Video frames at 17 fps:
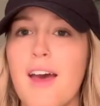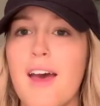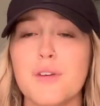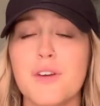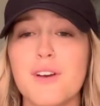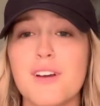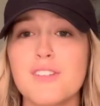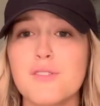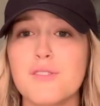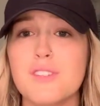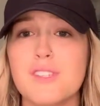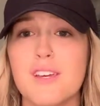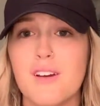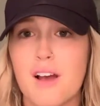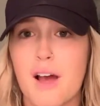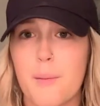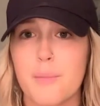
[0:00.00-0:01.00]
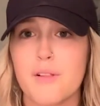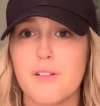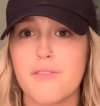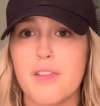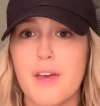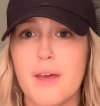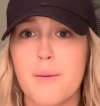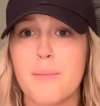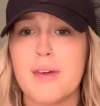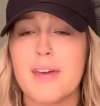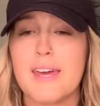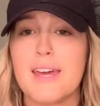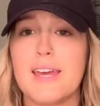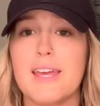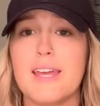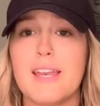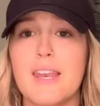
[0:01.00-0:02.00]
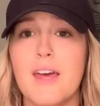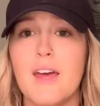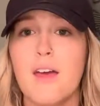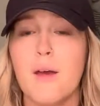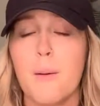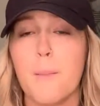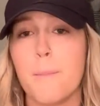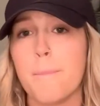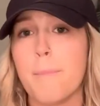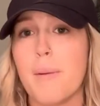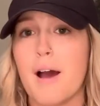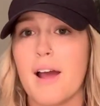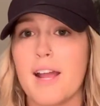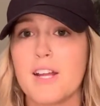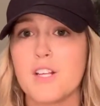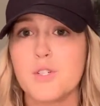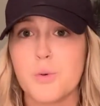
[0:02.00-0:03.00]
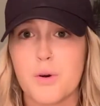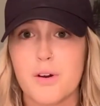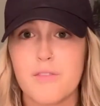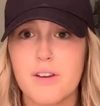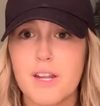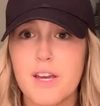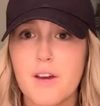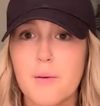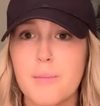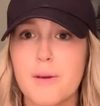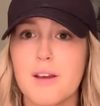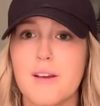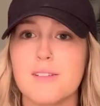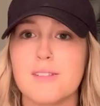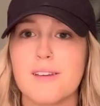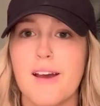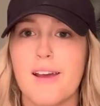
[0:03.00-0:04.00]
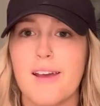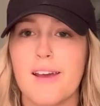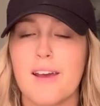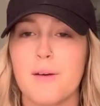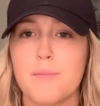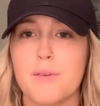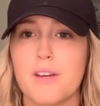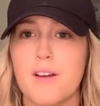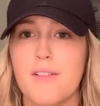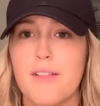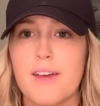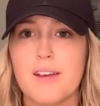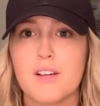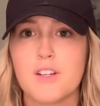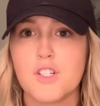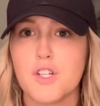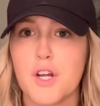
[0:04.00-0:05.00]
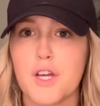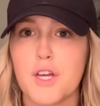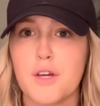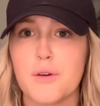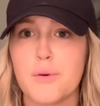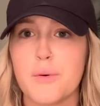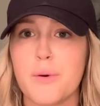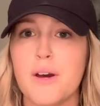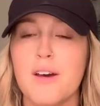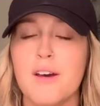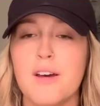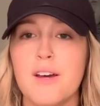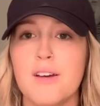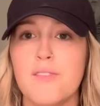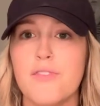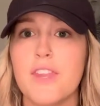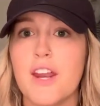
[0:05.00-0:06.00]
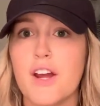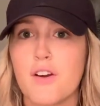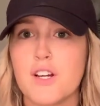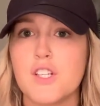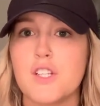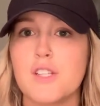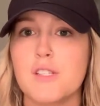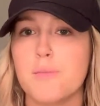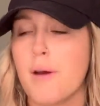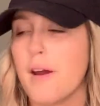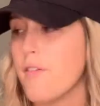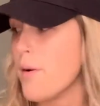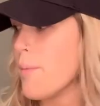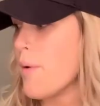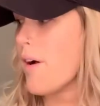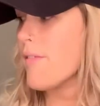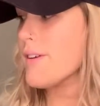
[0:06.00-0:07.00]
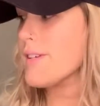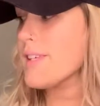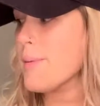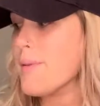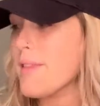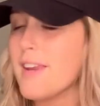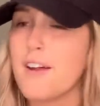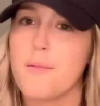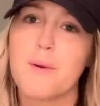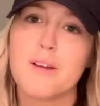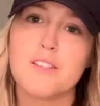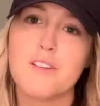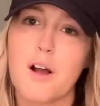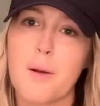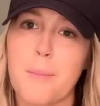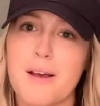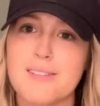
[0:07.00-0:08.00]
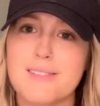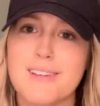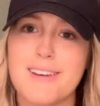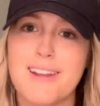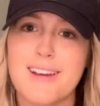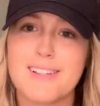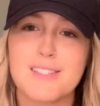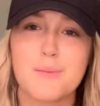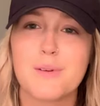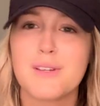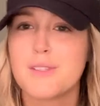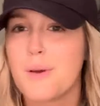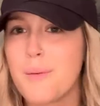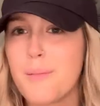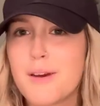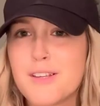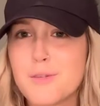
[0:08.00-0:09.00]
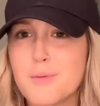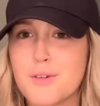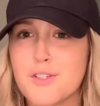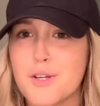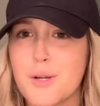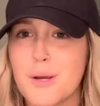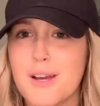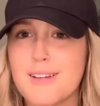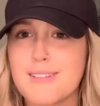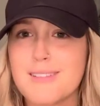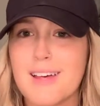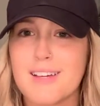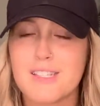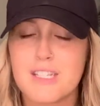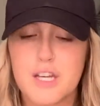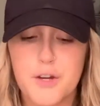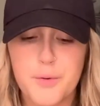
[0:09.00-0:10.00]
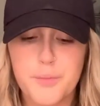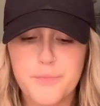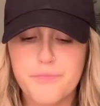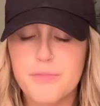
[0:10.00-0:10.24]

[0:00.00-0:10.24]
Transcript: You guys will see a couple of them in my tour video because I am gonna like show you the decorations in my room, obviously, but then I have my sock basket next to me, so I might as well show you guys that too.